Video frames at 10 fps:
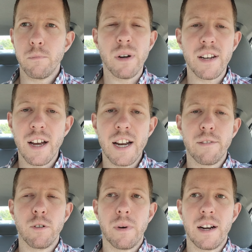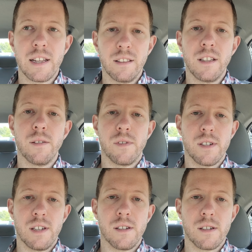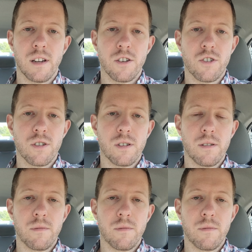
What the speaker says: But not everybody lives in such